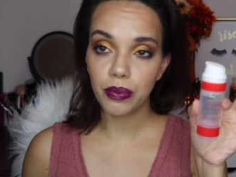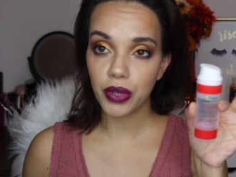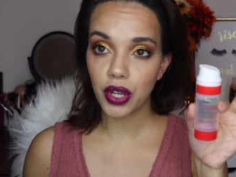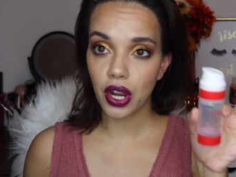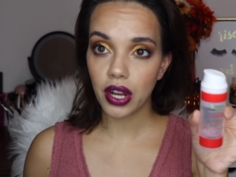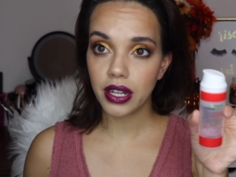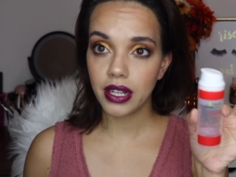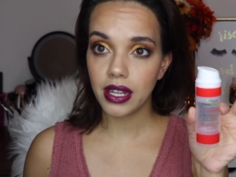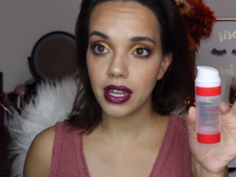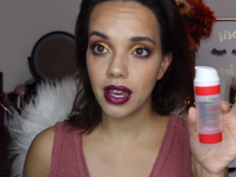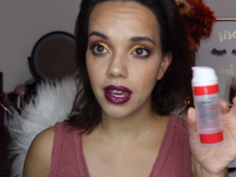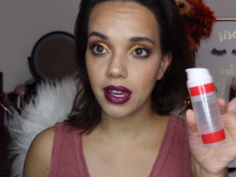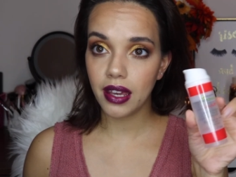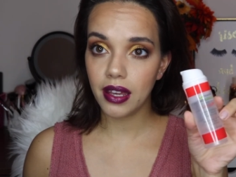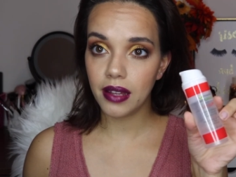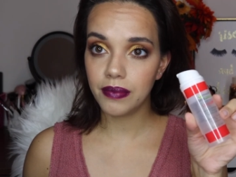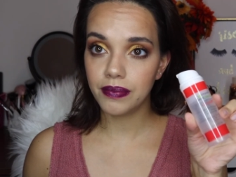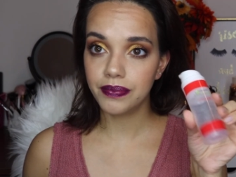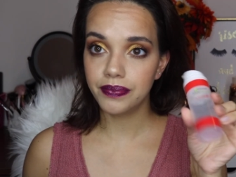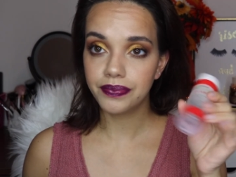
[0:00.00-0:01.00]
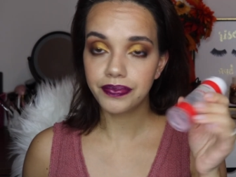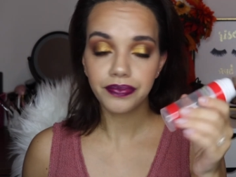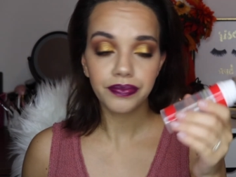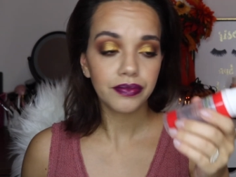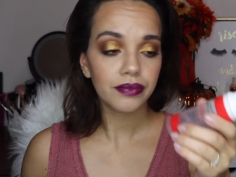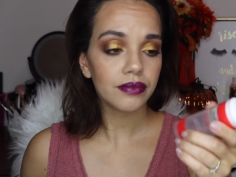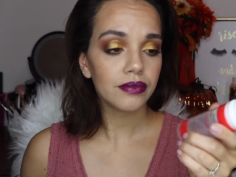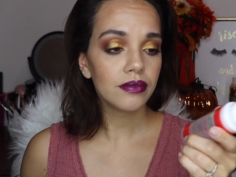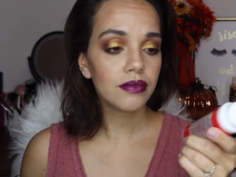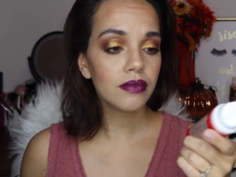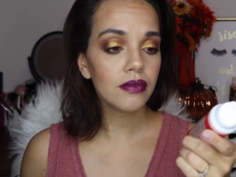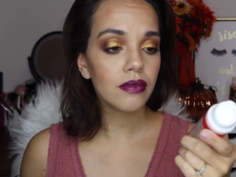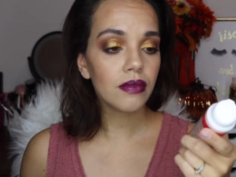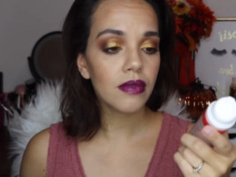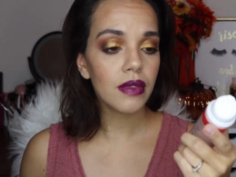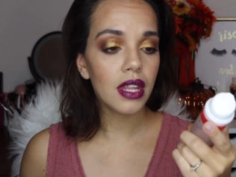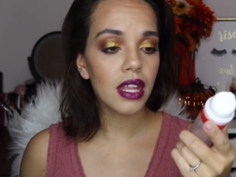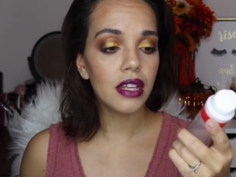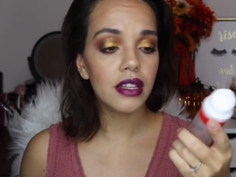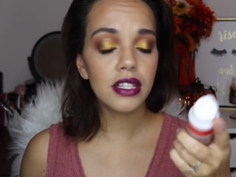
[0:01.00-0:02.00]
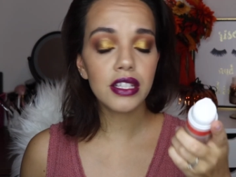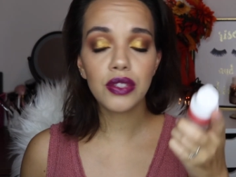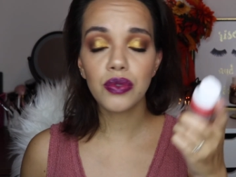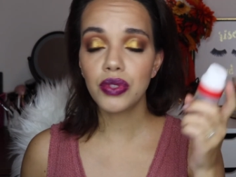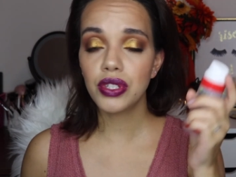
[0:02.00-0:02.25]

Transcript: Garnier. This